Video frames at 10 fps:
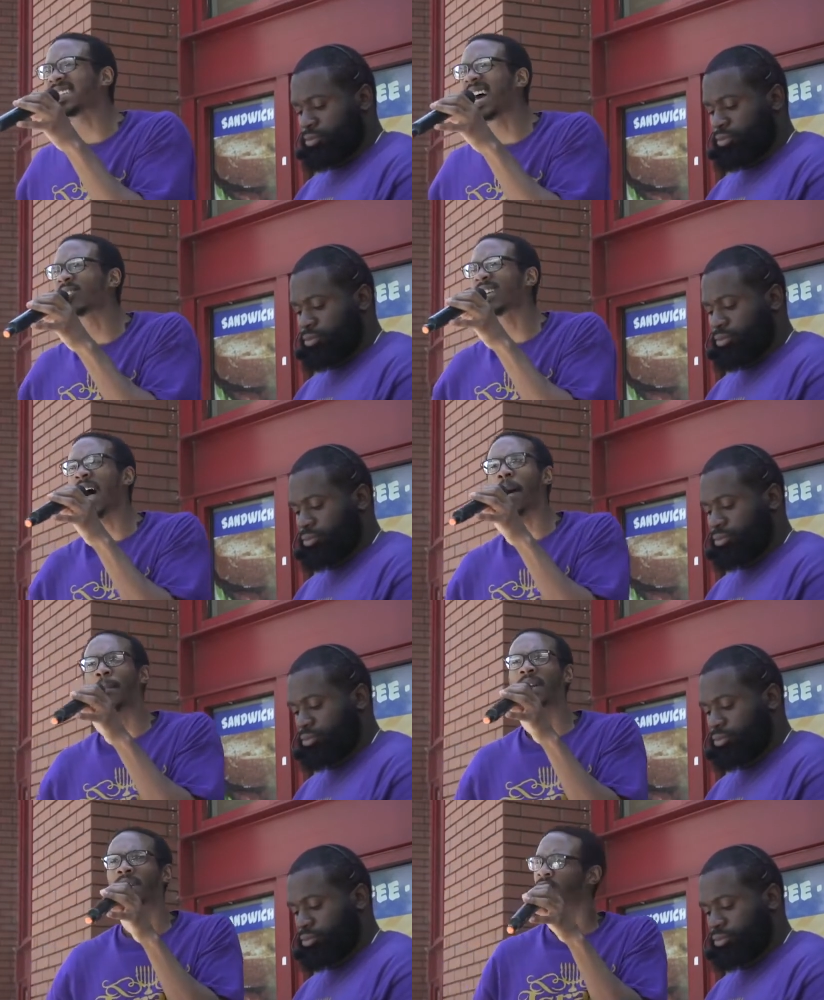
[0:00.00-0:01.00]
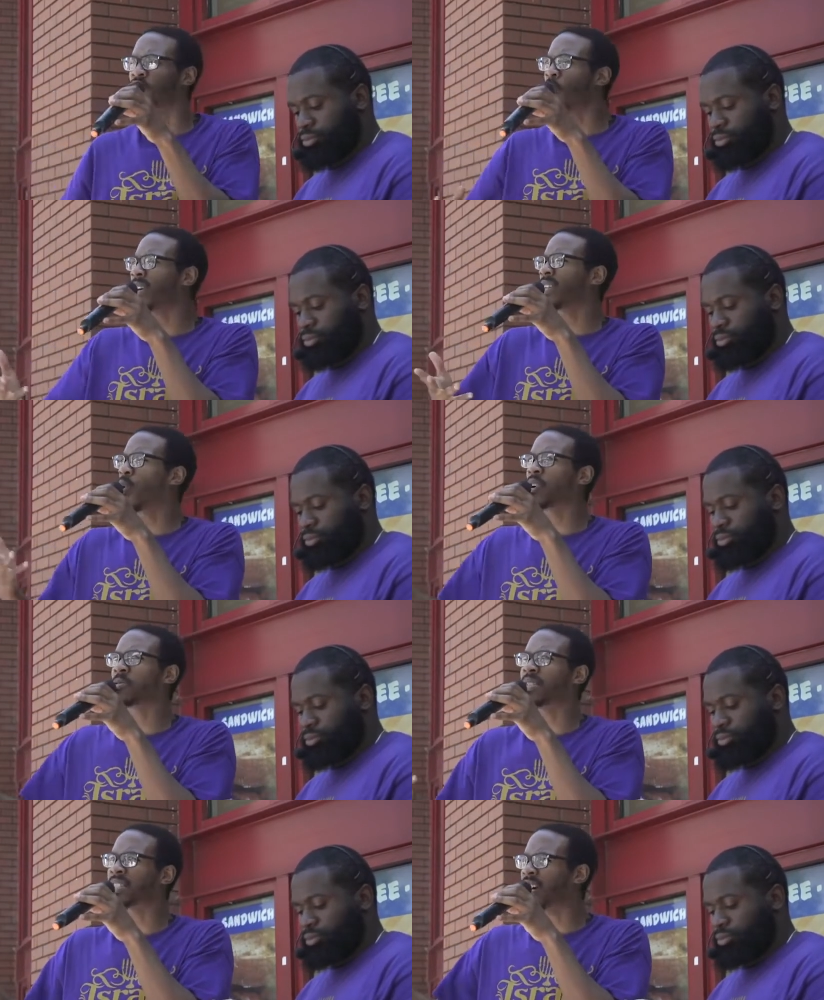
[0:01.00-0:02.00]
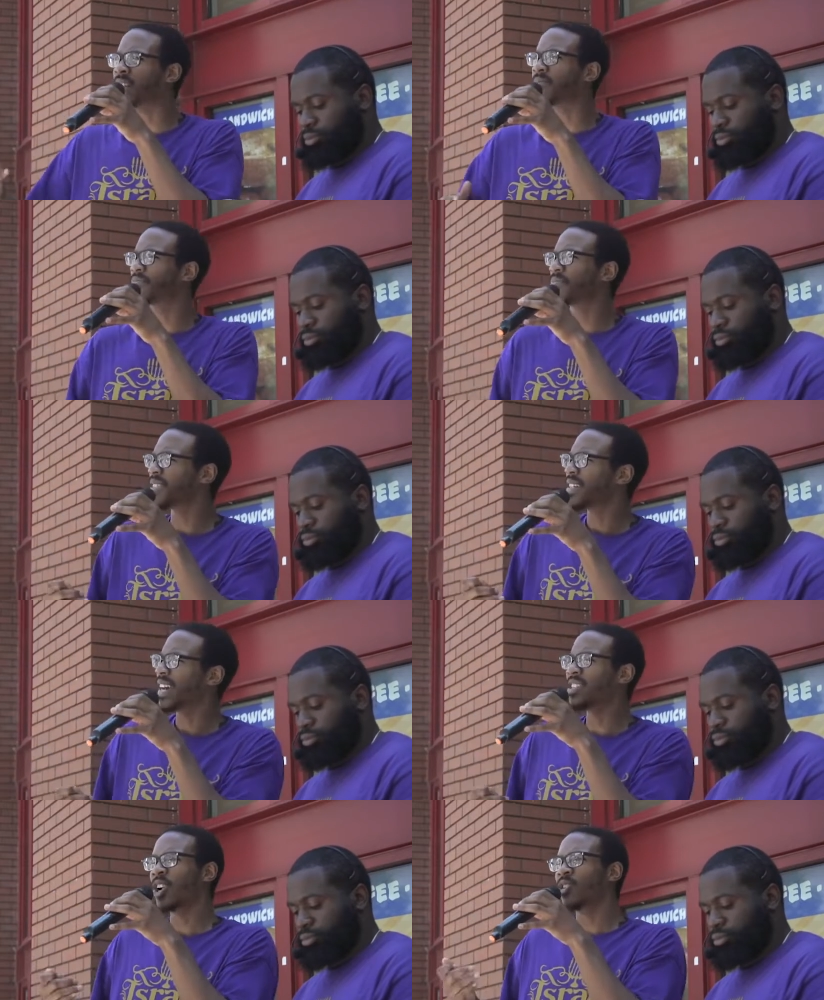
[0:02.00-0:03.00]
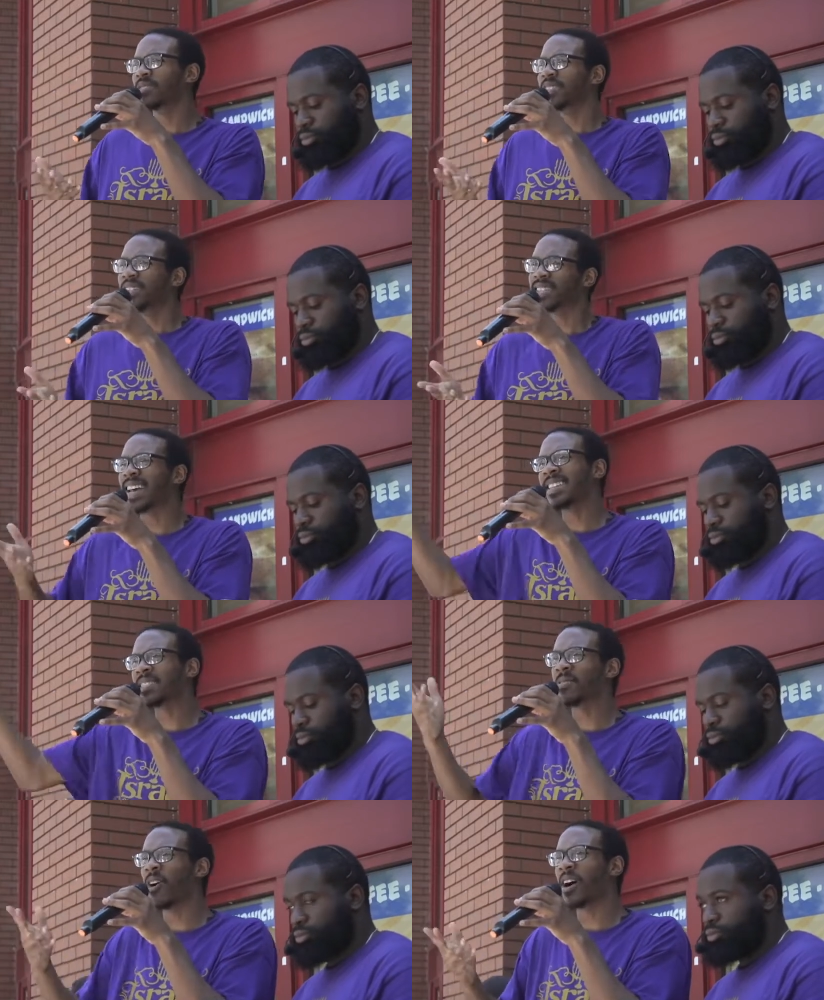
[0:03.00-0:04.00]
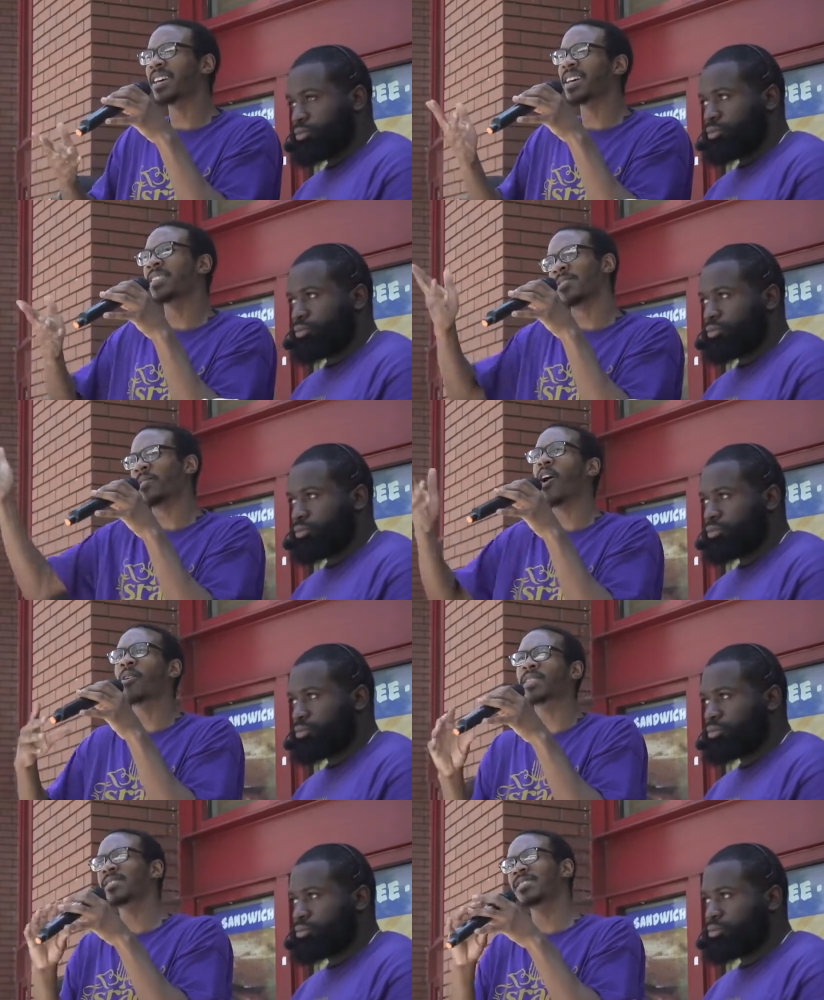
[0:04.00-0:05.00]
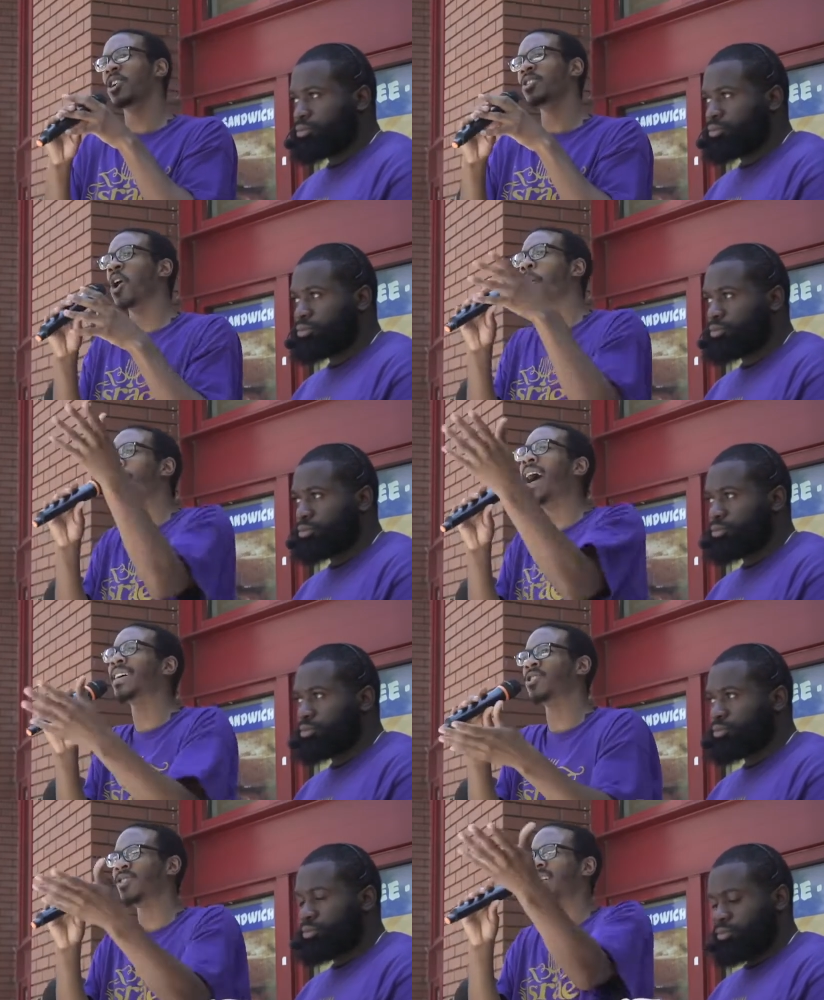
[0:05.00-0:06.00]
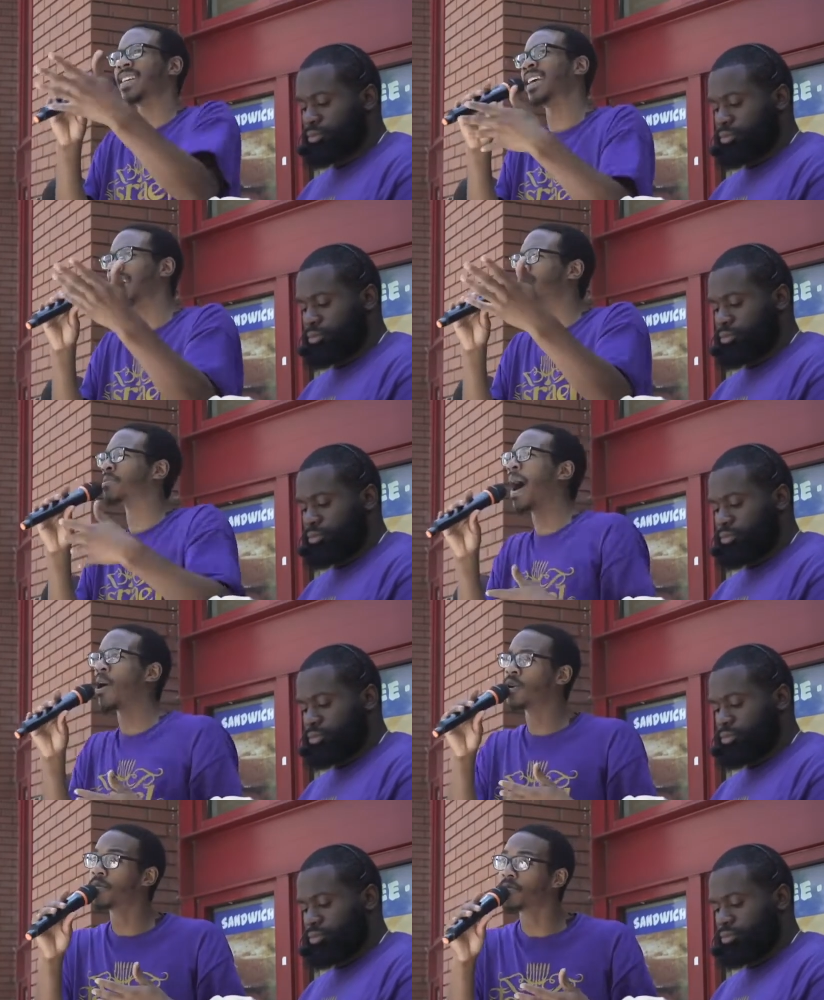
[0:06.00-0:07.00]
Speaker 1: sounds a lot better because, you know, we get to worship the sun. And, you know, Satan is involved, is involved and, you know, you don't mind because you let Satan give us power.